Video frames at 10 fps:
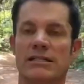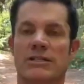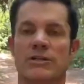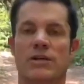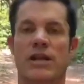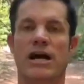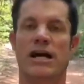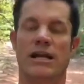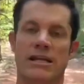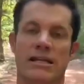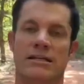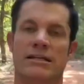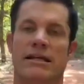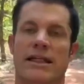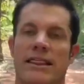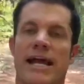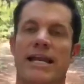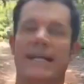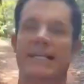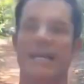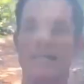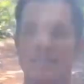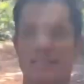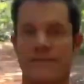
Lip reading: and you are not, That negates the